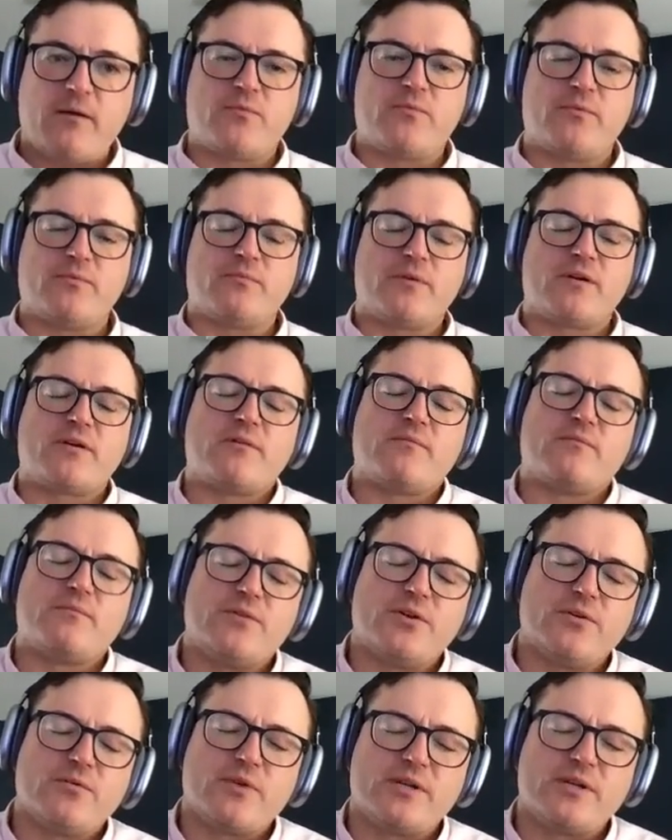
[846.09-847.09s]
And
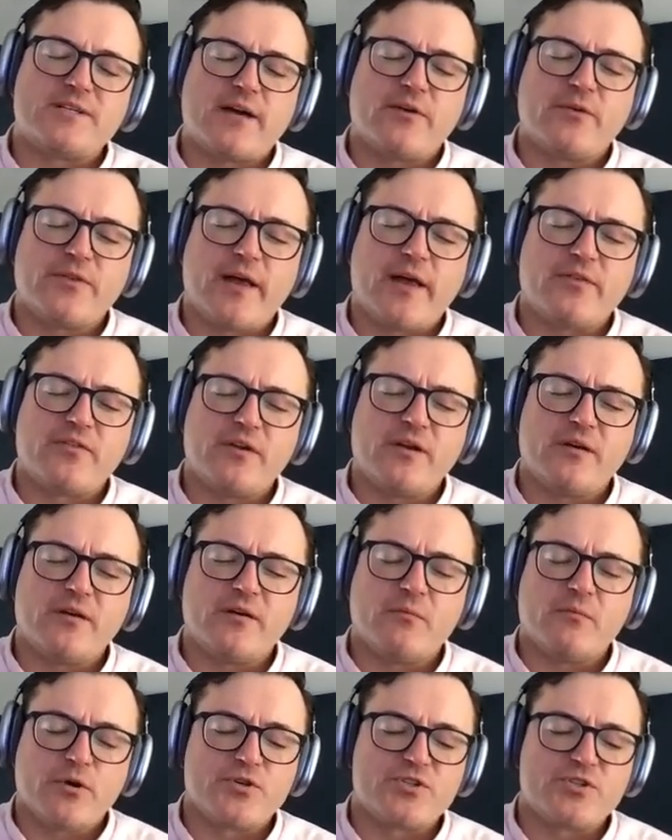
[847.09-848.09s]
we titled that
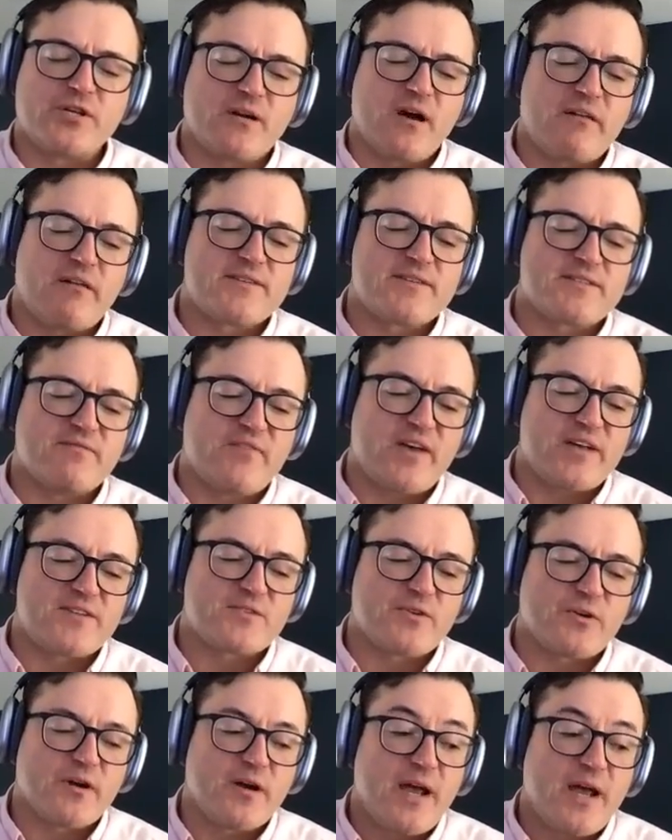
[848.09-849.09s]
the emerging novice
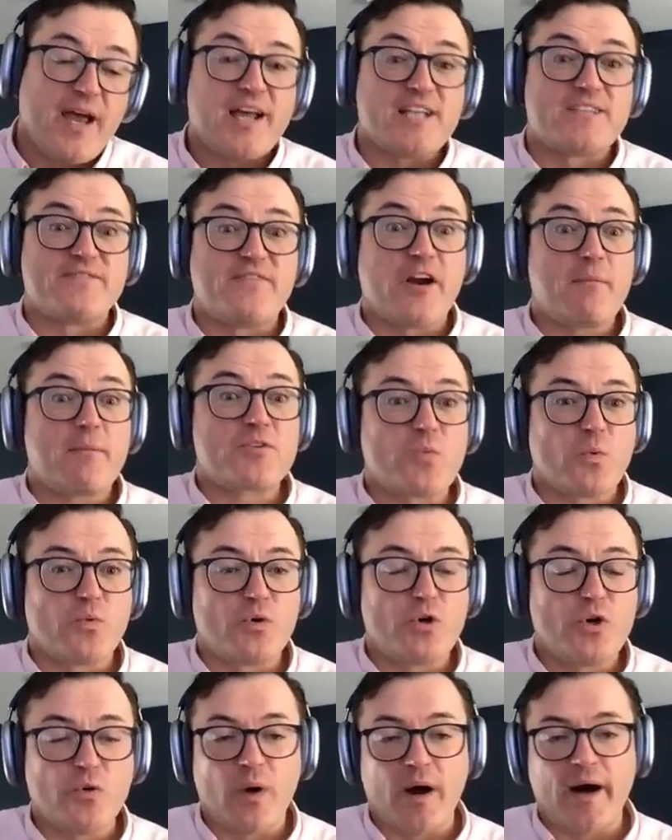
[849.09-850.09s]
investor. It's very much
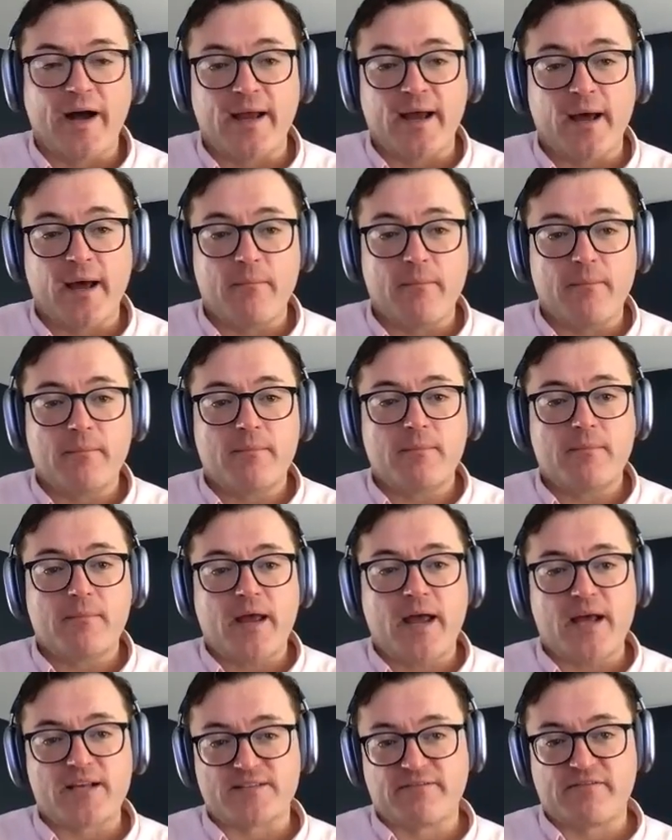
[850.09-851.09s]
who I am
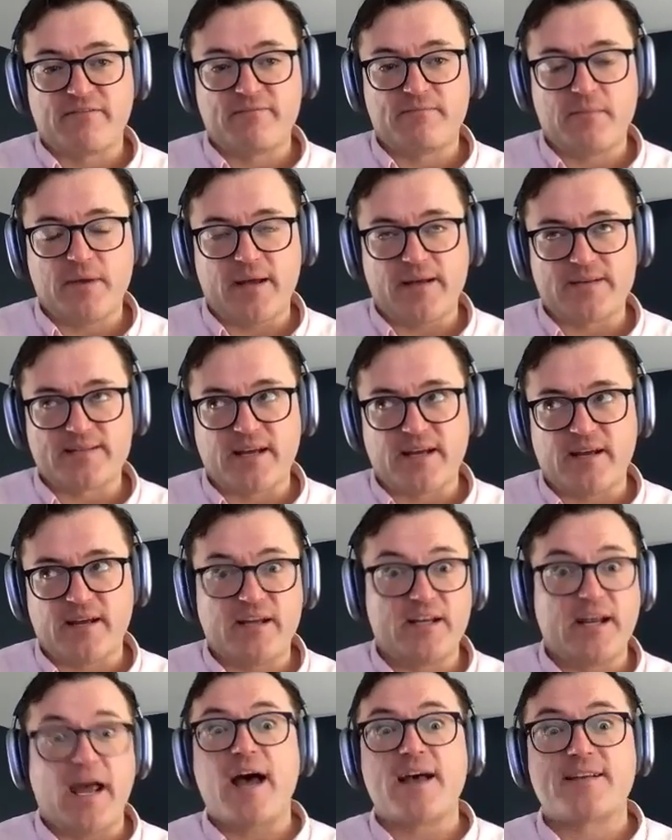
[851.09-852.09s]
as
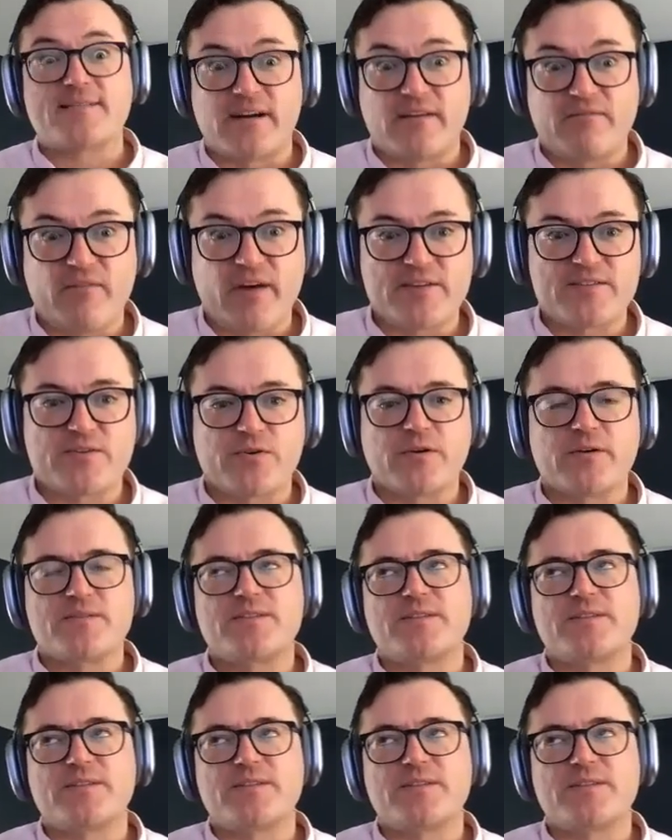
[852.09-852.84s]
an investor.